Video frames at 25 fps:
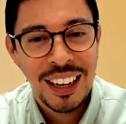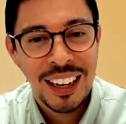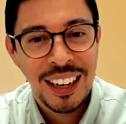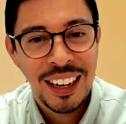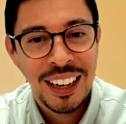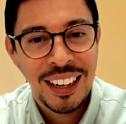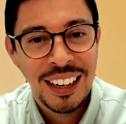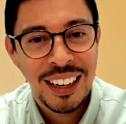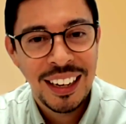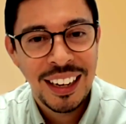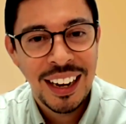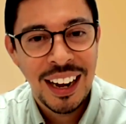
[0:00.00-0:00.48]

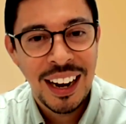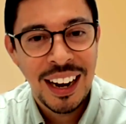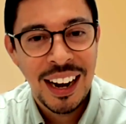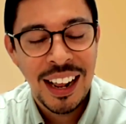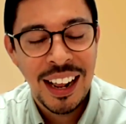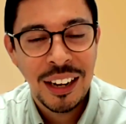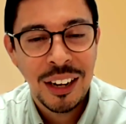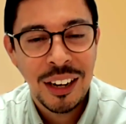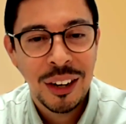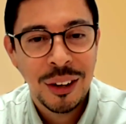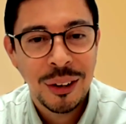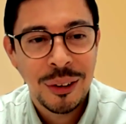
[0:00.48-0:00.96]
I and
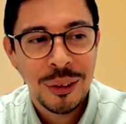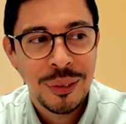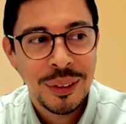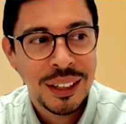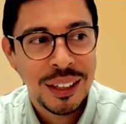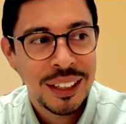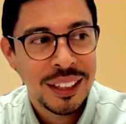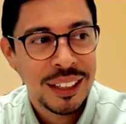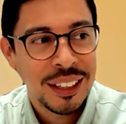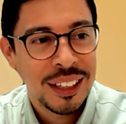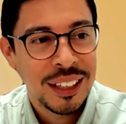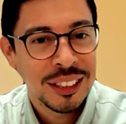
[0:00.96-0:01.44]
I know
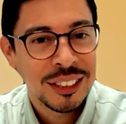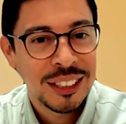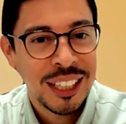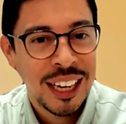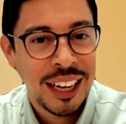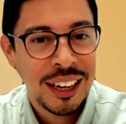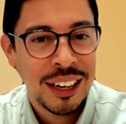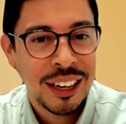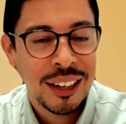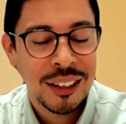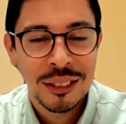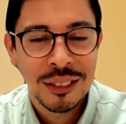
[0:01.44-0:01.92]
uh, a
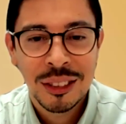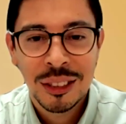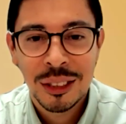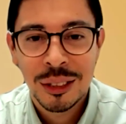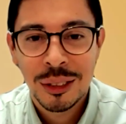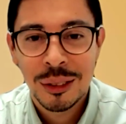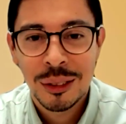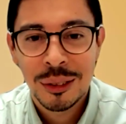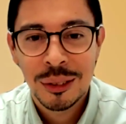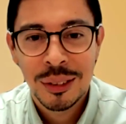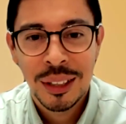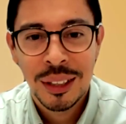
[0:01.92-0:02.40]
shout out
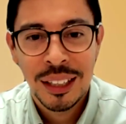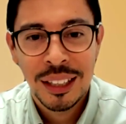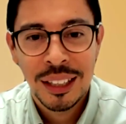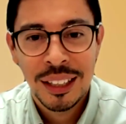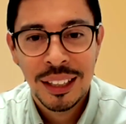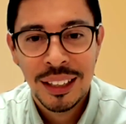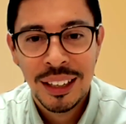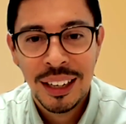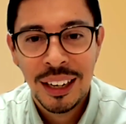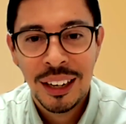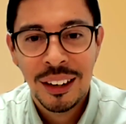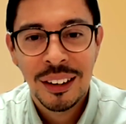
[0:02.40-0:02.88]
to
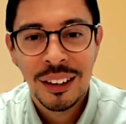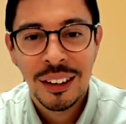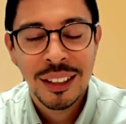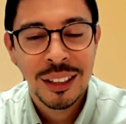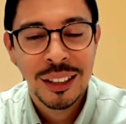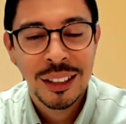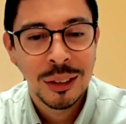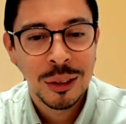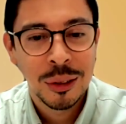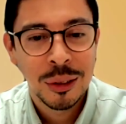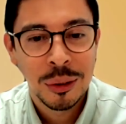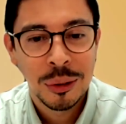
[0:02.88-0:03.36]
uh,
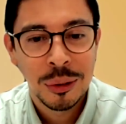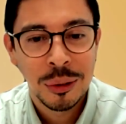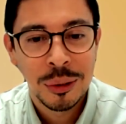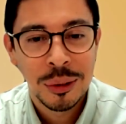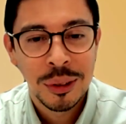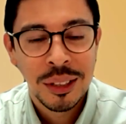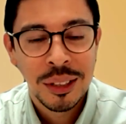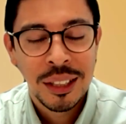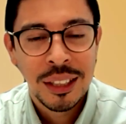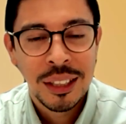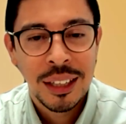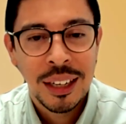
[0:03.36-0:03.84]
Erica
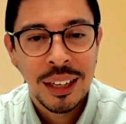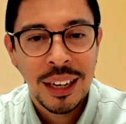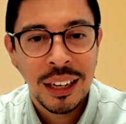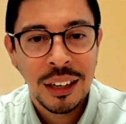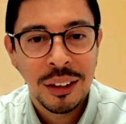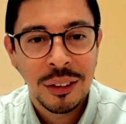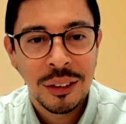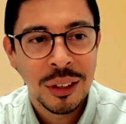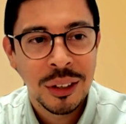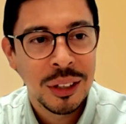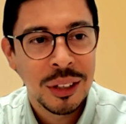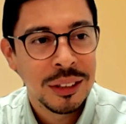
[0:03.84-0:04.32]
who I
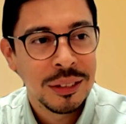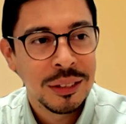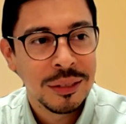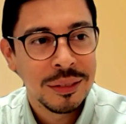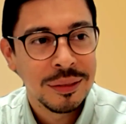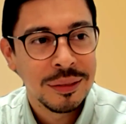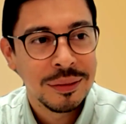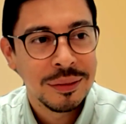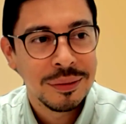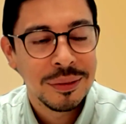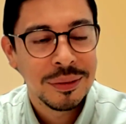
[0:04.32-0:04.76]
know couldn't